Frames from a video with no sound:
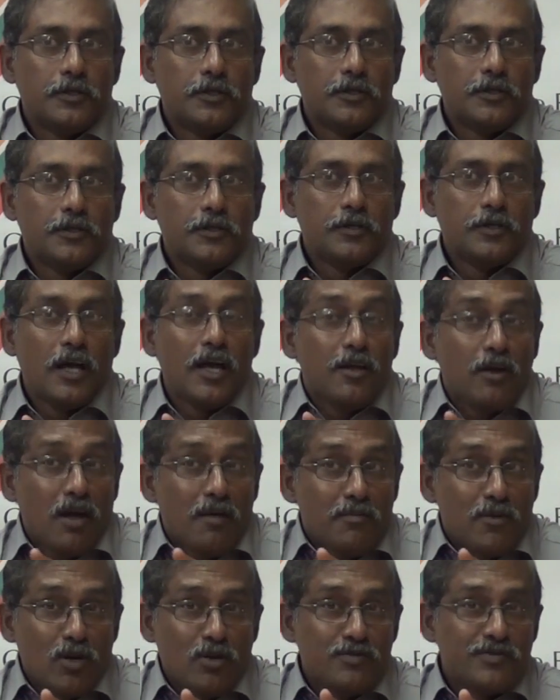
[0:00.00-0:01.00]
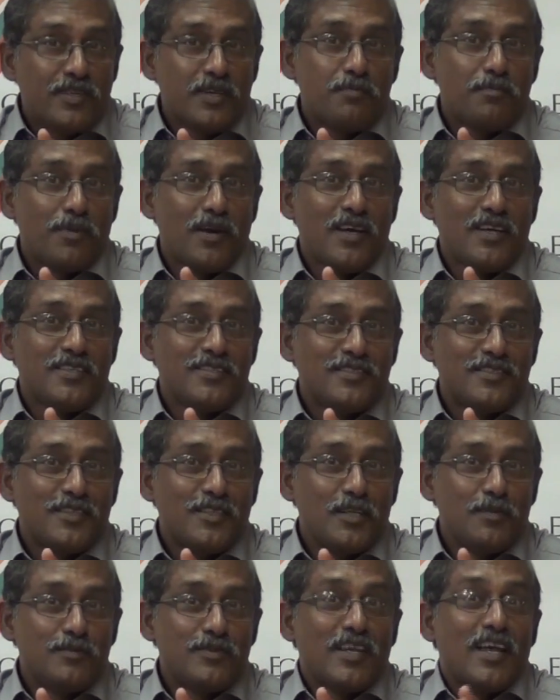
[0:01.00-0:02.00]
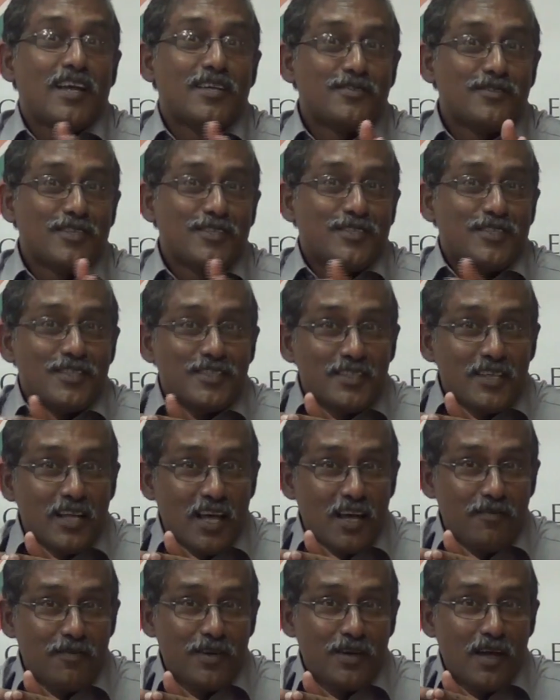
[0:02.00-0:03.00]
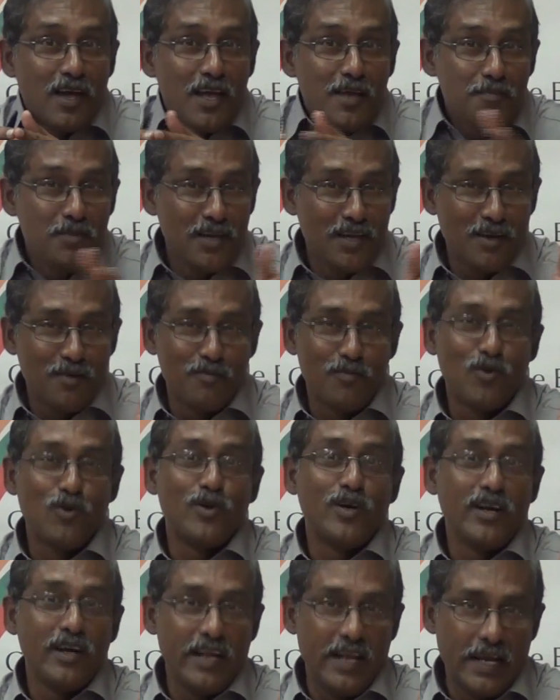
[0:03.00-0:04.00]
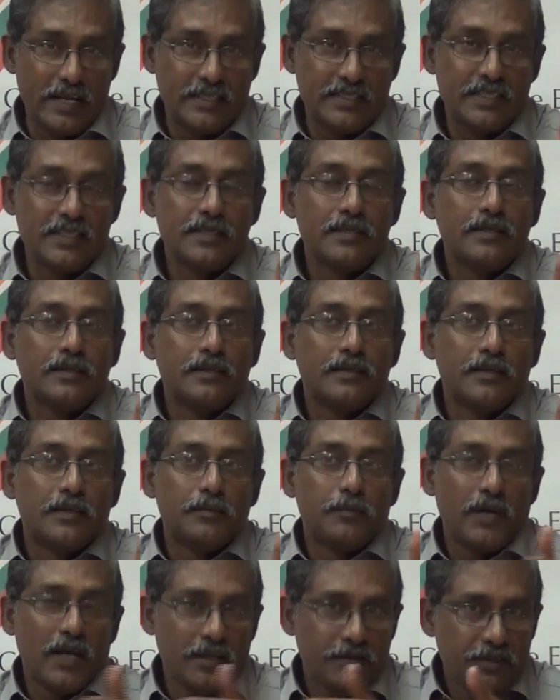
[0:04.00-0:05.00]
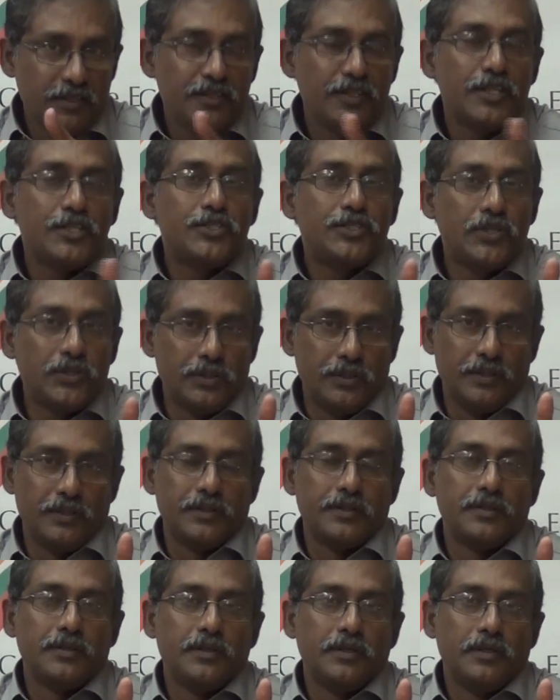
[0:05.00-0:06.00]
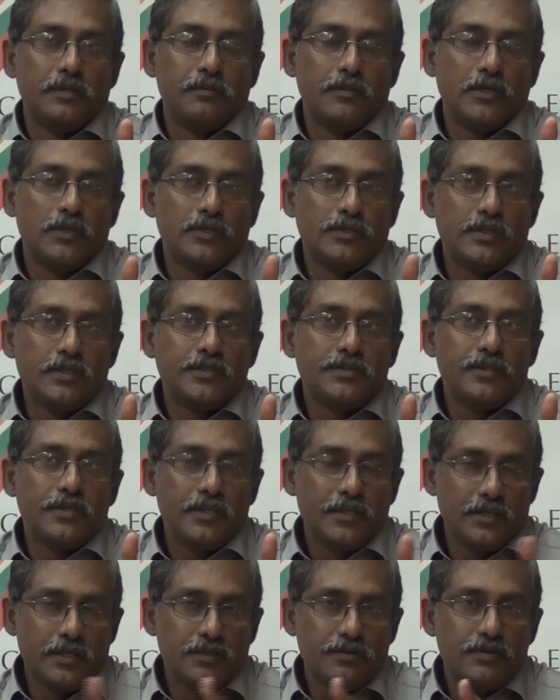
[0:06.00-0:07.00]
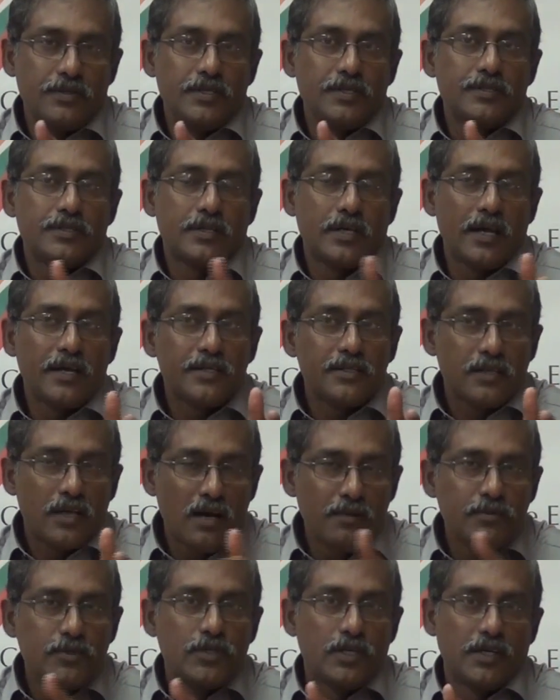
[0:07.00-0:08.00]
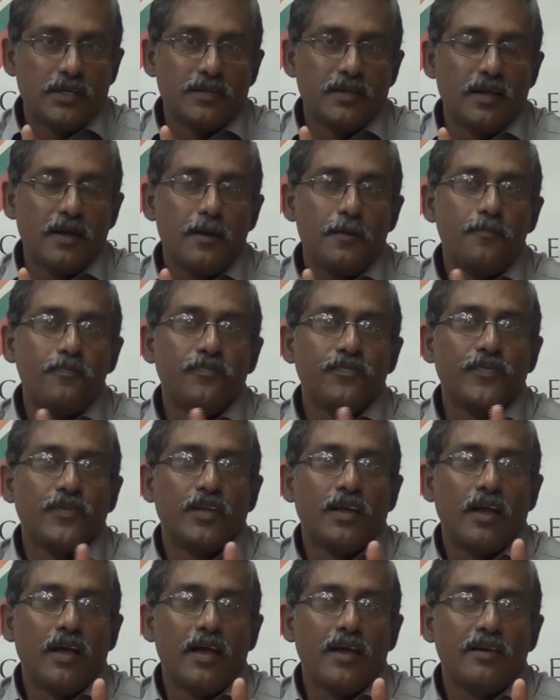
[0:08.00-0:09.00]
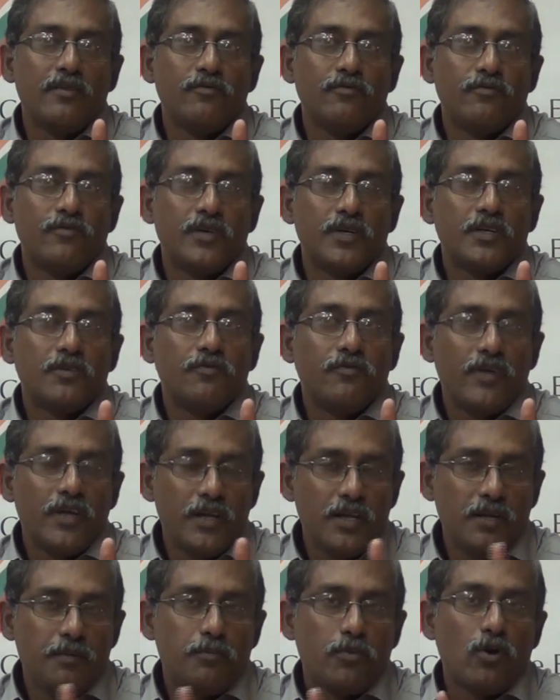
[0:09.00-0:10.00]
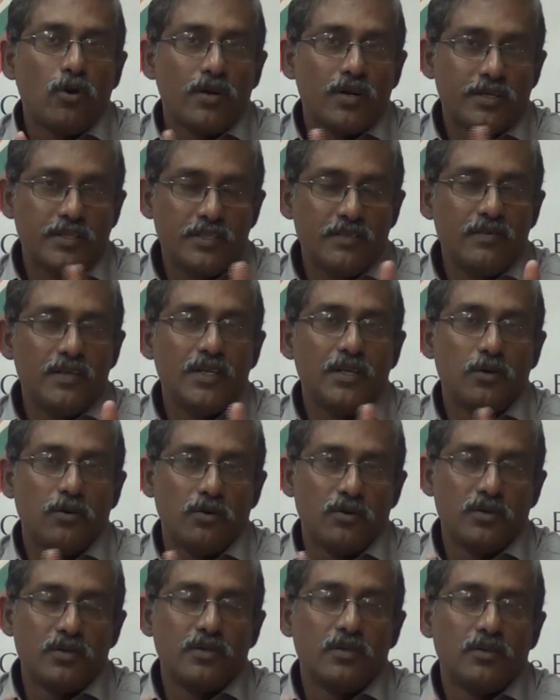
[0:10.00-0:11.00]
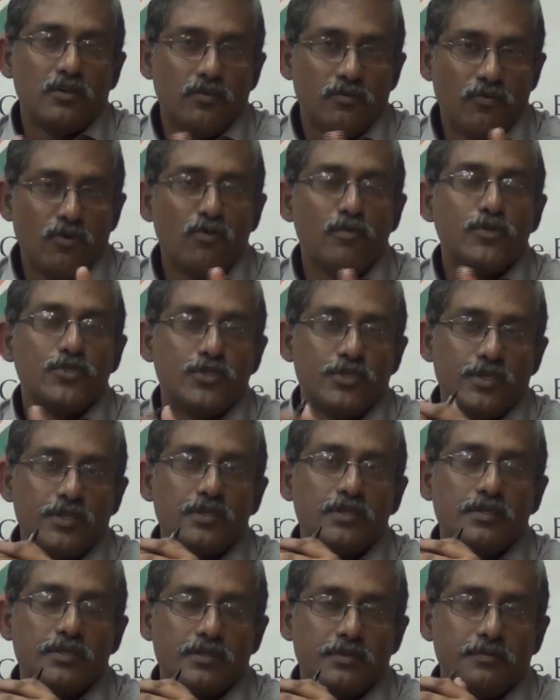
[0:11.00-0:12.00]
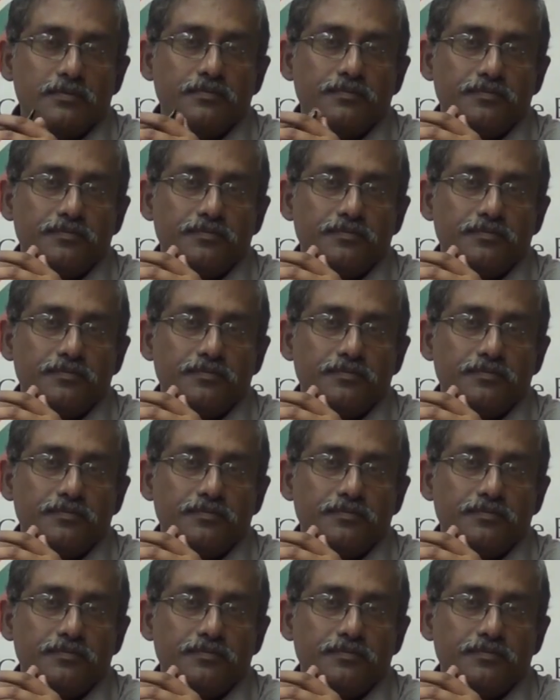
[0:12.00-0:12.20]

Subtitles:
I'm not surprised that it as such doesn't have an IP component yet. But I think they should, because these three countries can come together and work very productively on most things.